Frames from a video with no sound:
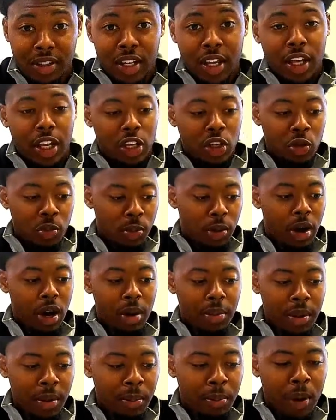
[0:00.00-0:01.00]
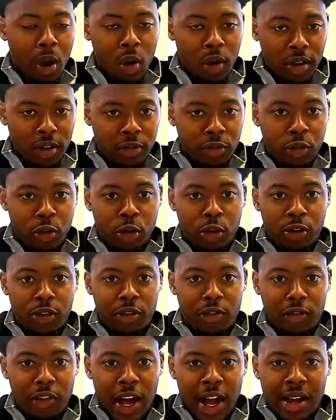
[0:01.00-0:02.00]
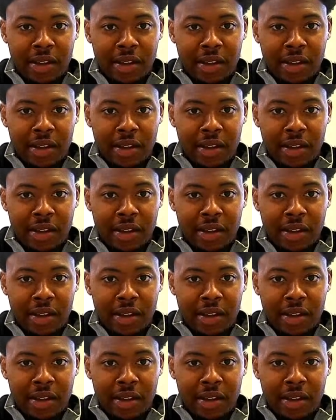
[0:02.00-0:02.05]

You probably bought it for $5